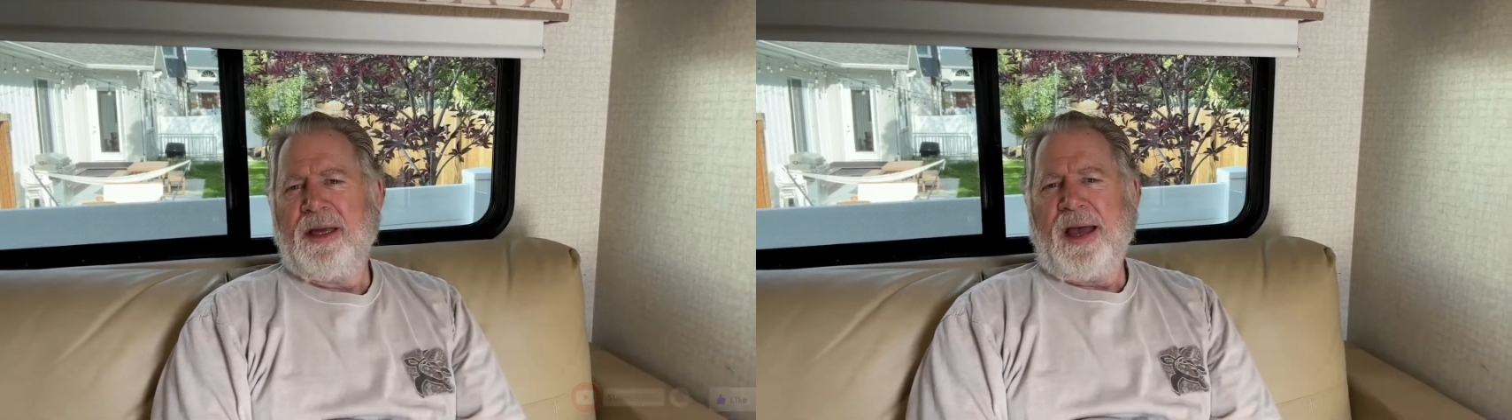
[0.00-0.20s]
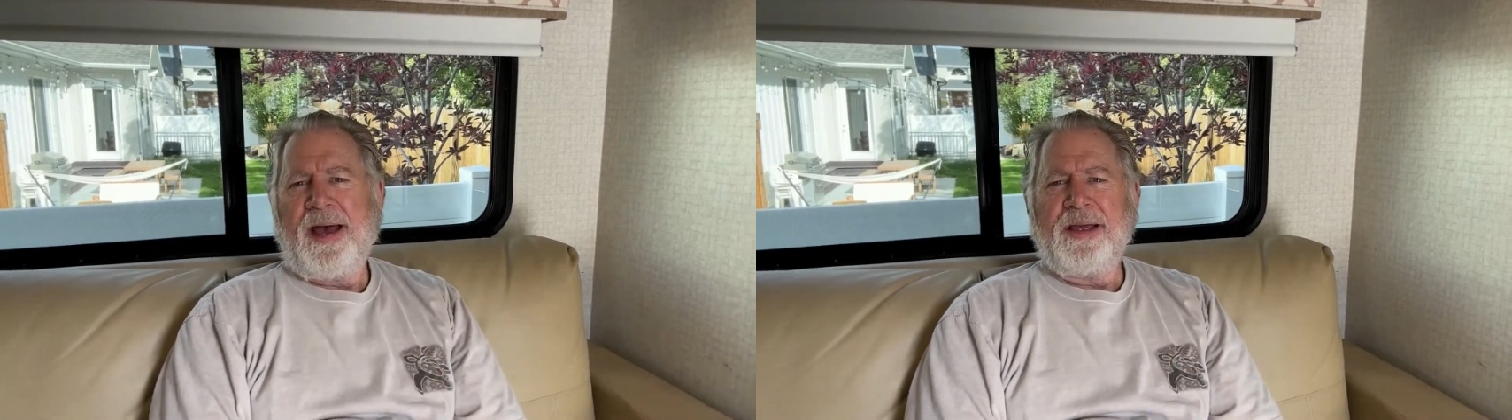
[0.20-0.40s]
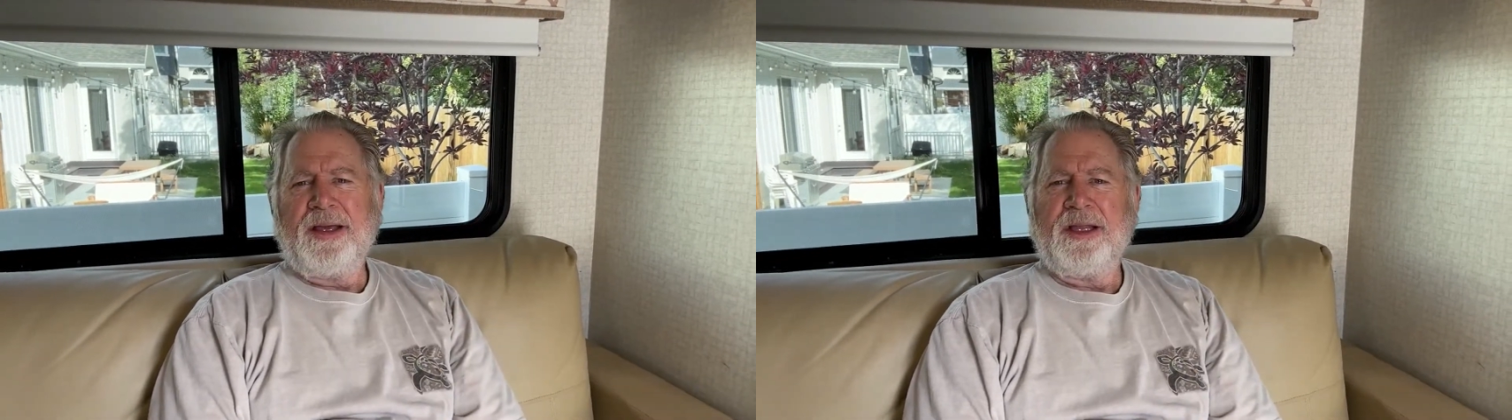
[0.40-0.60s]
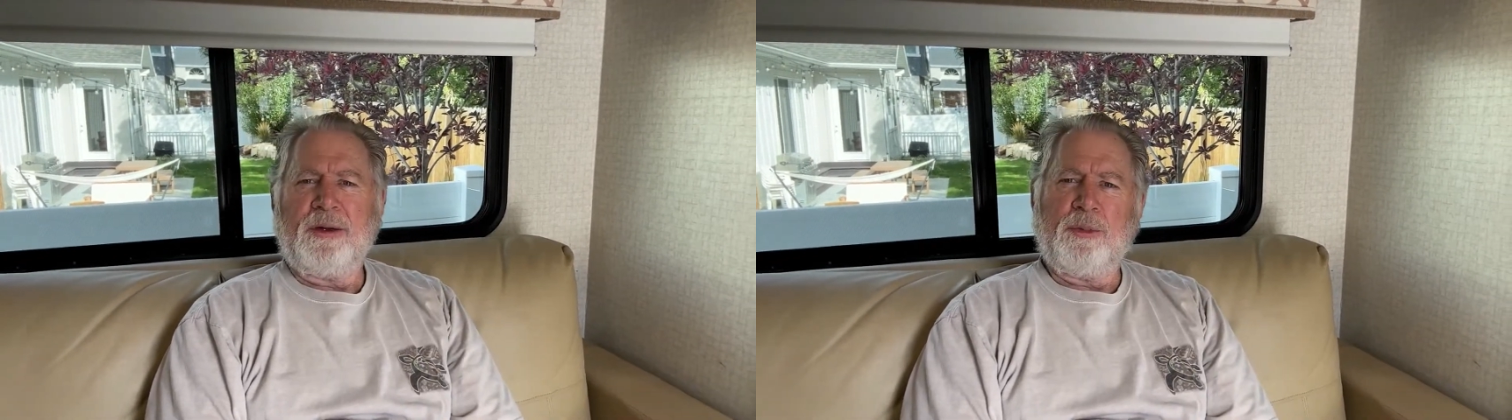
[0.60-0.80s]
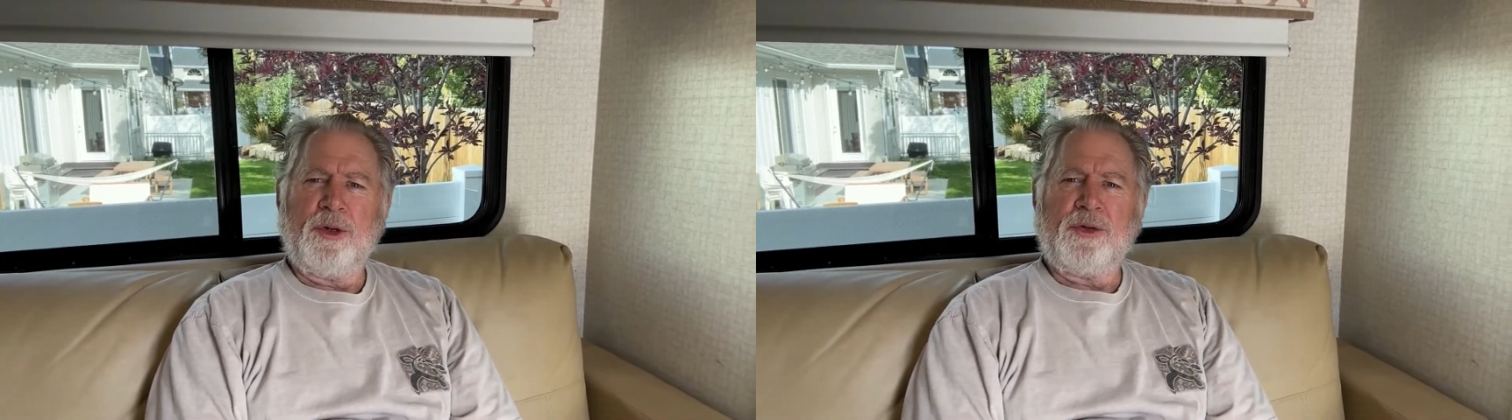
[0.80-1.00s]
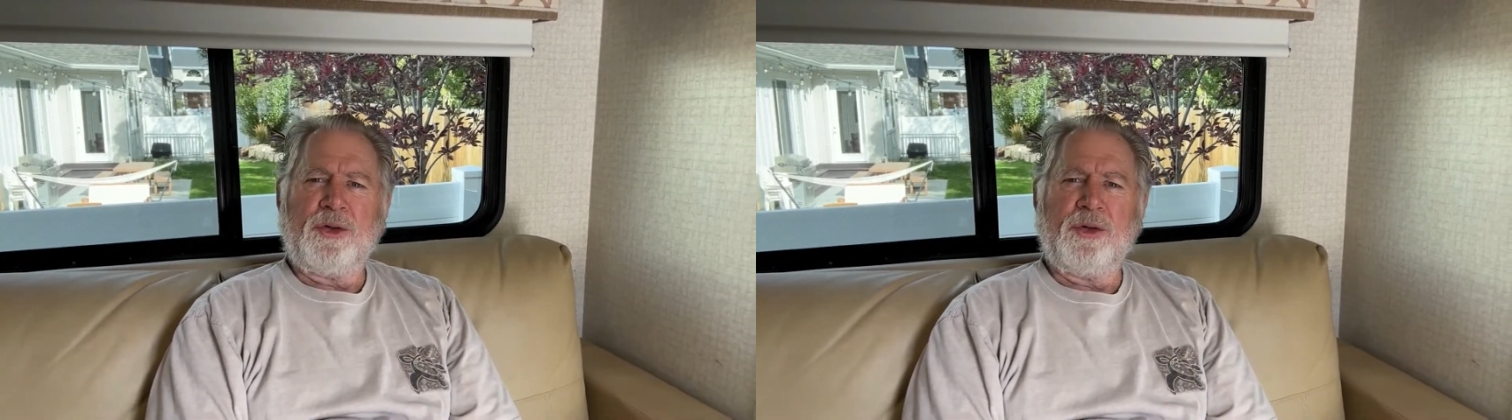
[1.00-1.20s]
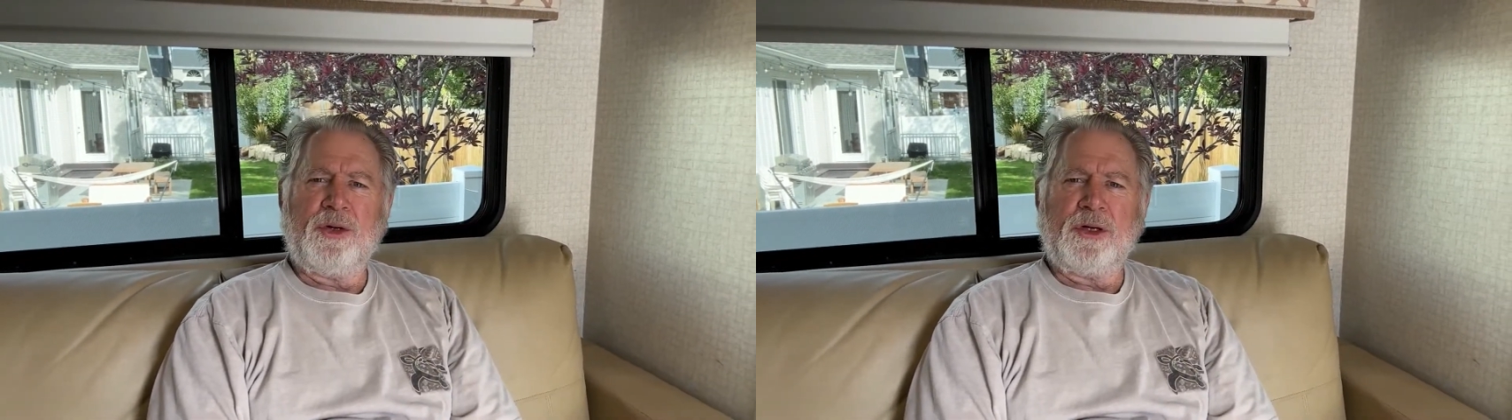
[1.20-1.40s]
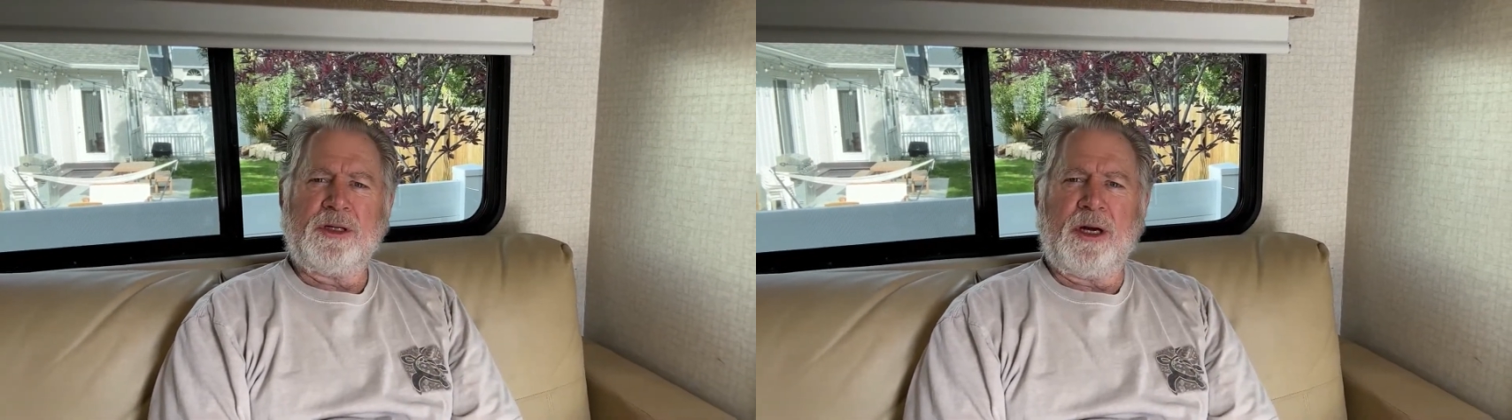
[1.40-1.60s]
how you get the Bluetooth
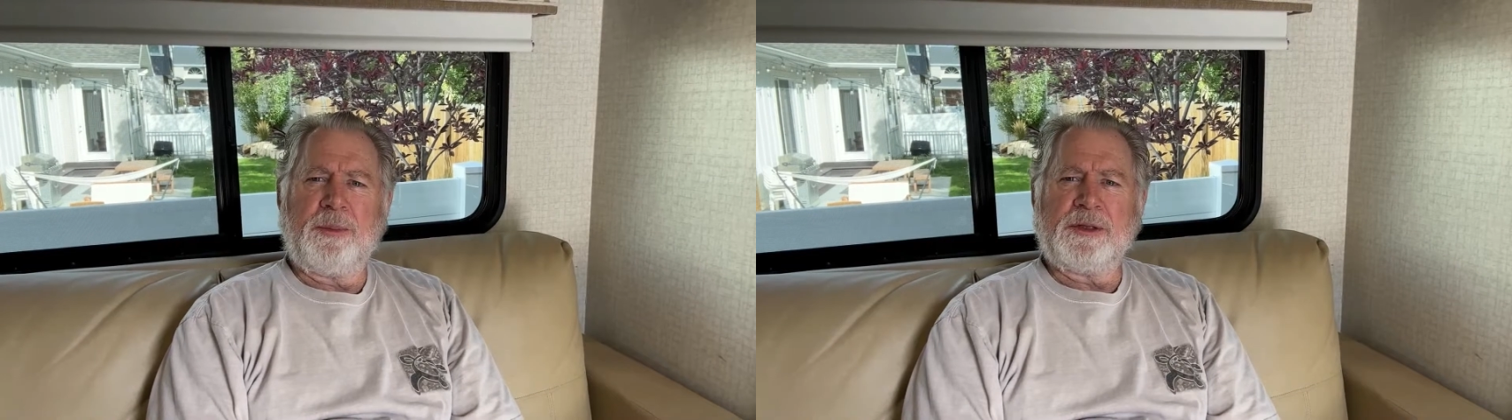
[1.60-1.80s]
hooked up.